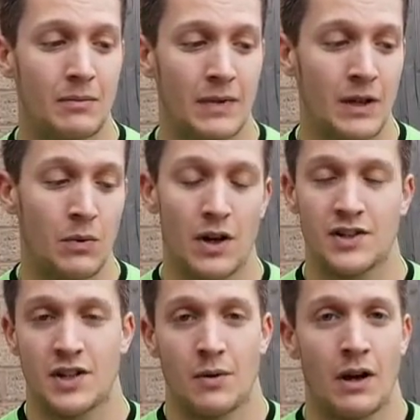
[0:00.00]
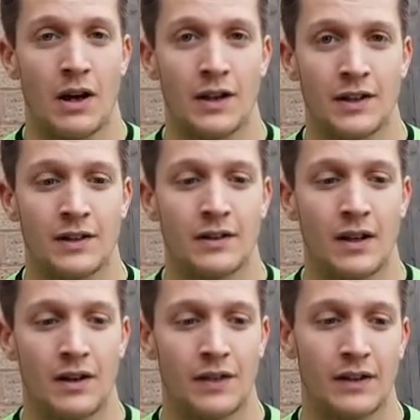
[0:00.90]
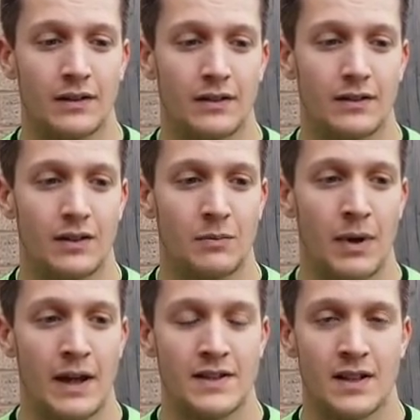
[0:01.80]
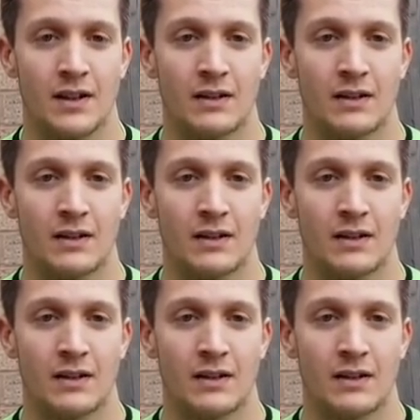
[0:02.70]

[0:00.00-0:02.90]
he worked so hard, and I think compared to